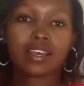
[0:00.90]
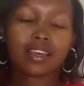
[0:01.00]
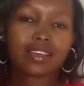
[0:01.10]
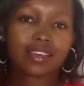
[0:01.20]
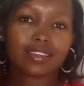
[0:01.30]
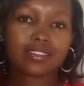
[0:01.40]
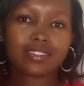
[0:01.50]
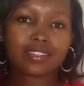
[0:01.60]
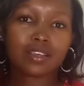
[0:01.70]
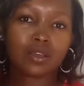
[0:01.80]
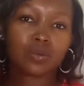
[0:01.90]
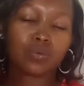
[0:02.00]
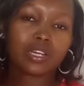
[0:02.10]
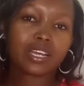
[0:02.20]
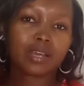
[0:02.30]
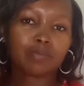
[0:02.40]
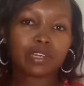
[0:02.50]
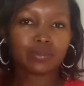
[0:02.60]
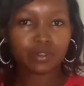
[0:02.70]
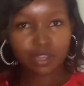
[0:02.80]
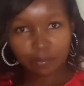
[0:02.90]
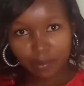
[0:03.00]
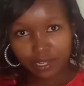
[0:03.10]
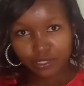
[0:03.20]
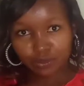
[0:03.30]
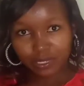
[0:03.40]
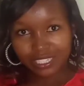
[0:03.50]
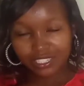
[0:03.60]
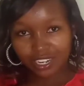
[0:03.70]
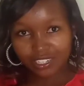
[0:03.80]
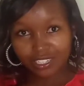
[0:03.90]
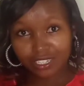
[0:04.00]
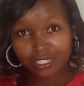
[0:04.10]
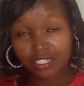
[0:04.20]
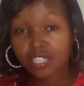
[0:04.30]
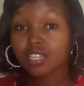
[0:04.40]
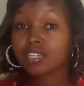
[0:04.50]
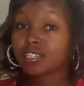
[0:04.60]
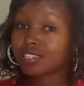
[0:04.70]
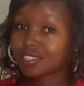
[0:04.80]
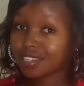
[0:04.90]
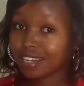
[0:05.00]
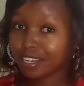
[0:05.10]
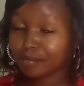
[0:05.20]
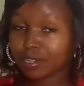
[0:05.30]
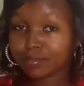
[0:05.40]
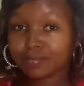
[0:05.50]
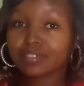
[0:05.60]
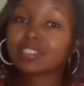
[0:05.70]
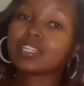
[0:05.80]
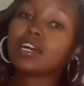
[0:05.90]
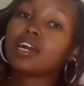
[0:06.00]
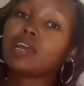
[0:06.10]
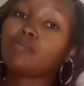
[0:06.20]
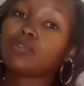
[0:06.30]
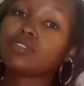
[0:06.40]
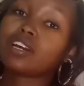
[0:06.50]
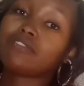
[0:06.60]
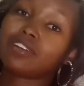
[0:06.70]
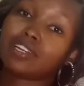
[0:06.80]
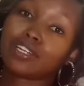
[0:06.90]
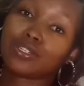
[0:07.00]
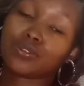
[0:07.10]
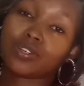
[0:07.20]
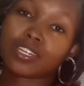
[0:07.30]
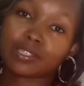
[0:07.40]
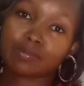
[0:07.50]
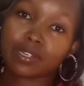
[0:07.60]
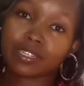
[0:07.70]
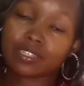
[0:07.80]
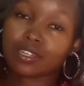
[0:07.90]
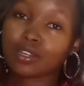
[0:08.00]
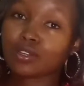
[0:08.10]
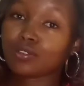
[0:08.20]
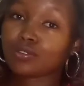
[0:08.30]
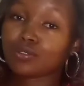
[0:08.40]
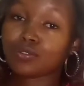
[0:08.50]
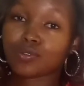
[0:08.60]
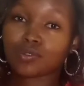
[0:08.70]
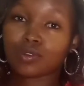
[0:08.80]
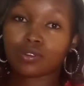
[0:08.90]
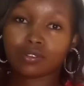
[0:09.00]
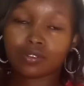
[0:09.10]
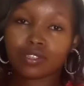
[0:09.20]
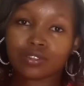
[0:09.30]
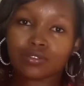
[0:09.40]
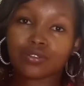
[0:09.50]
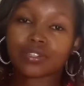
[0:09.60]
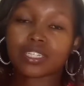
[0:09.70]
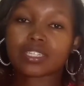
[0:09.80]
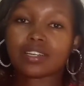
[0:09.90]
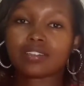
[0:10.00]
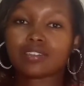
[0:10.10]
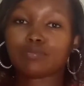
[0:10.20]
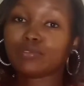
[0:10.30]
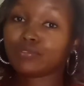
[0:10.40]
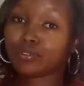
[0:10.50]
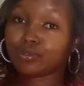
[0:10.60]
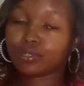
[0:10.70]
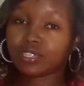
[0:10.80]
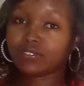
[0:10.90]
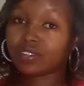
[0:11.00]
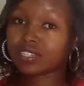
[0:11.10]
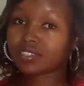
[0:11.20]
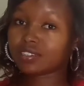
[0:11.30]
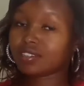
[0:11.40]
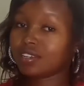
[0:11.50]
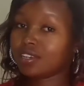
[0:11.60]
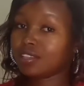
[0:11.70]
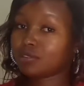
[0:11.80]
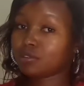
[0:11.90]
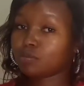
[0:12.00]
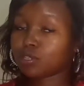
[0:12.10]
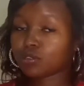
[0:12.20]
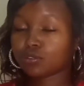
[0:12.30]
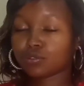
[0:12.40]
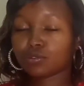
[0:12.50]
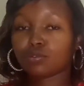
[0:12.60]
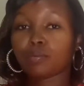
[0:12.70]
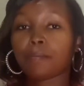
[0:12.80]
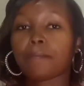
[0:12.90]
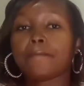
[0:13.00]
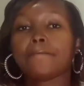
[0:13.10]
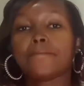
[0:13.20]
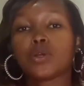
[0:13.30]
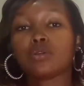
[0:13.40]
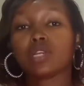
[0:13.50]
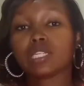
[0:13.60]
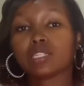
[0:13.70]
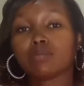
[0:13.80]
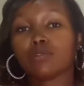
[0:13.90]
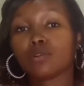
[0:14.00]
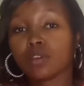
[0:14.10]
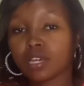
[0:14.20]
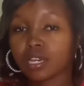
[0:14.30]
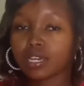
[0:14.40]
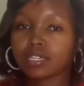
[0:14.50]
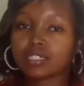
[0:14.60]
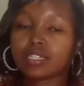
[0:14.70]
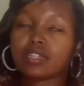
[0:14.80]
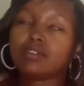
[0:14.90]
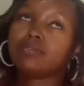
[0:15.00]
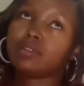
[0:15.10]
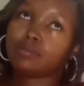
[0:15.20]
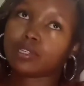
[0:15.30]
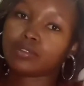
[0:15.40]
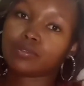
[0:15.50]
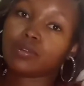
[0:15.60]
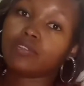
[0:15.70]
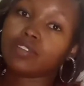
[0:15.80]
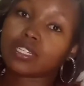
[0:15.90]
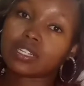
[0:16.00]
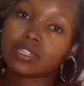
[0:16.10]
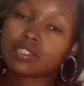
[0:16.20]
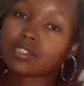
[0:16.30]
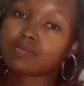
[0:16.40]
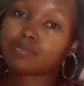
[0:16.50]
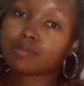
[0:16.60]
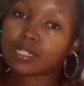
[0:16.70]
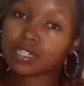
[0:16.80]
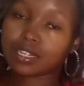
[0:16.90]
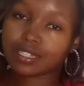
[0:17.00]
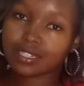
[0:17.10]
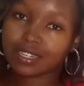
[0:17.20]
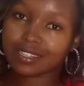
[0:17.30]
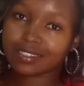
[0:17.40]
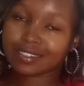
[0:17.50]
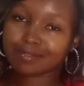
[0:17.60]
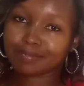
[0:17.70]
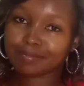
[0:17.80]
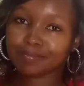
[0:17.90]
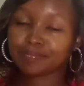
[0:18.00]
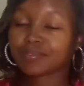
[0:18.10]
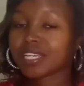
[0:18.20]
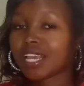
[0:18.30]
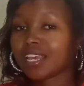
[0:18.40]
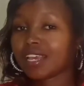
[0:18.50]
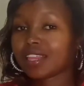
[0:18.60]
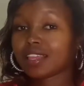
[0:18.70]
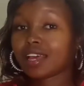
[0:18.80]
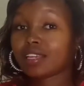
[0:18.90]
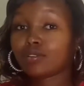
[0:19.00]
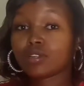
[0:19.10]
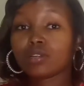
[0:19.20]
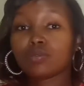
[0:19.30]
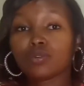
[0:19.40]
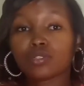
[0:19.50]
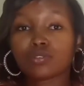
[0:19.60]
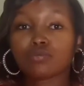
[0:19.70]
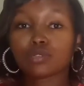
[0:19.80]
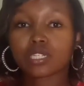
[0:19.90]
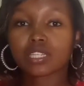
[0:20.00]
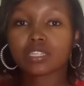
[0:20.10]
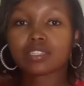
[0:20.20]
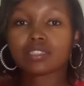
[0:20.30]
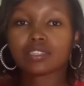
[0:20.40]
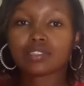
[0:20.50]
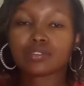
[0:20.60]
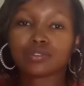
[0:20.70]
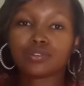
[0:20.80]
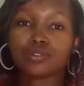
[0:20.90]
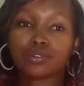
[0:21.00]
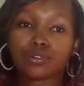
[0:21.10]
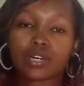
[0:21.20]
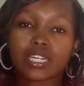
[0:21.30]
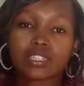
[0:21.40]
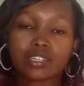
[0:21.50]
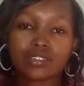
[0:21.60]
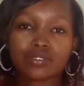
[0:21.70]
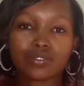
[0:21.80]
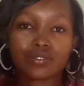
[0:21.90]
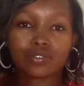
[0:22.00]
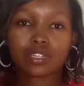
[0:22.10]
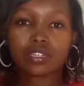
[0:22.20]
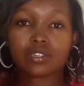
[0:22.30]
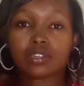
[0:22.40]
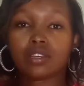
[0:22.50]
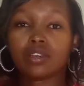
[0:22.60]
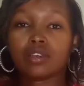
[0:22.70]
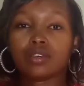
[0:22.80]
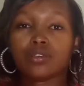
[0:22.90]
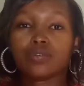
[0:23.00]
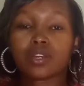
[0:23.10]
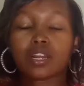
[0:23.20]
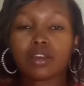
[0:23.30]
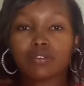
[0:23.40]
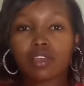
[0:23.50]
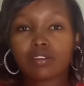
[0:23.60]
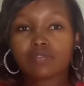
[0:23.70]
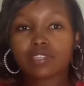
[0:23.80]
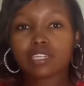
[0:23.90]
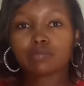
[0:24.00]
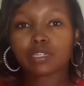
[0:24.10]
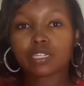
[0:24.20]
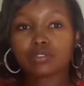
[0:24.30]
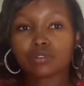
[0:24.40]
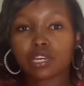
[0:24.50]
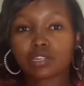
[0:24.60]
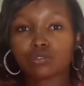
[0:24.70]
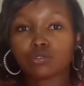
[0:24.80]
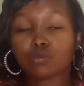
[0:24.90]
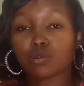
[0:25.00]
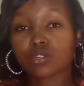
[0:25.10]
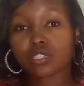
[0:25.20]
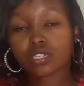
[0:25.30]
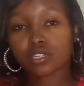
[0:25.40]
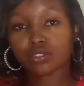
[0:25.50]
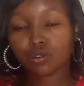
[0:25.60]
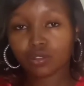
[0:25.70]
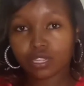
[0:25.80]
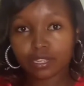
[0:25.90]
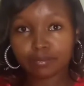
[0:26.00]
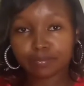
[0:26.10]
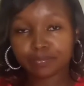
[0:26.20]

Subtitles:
Hi guys, welcome back to my channel. Disclaimer, I am not a financial expert, so you should always do your research before you invest. That will make you more knowledgeable and will make you obviously sleep better at night. I only want to bring these things to your attention so that you are aware of them and you can do more research on them.